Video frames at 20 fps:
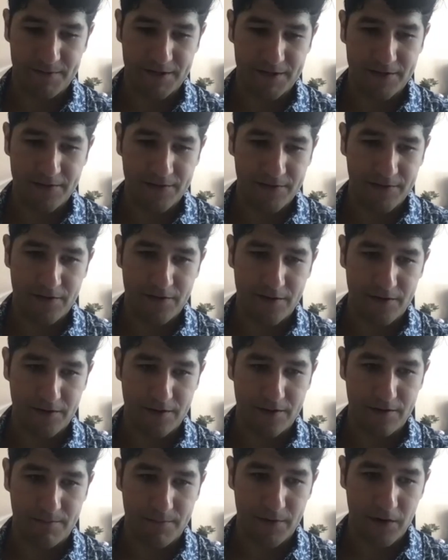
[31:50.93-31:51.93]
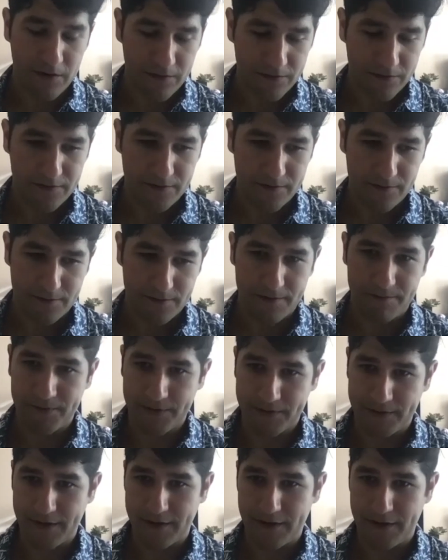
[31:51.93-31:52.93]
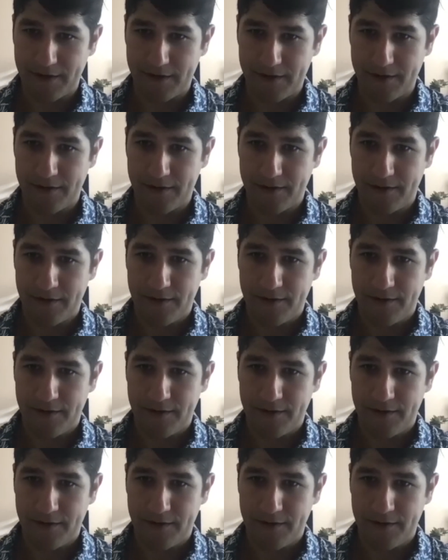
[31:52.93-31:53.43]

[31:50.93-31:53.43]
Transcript: it's um, also a play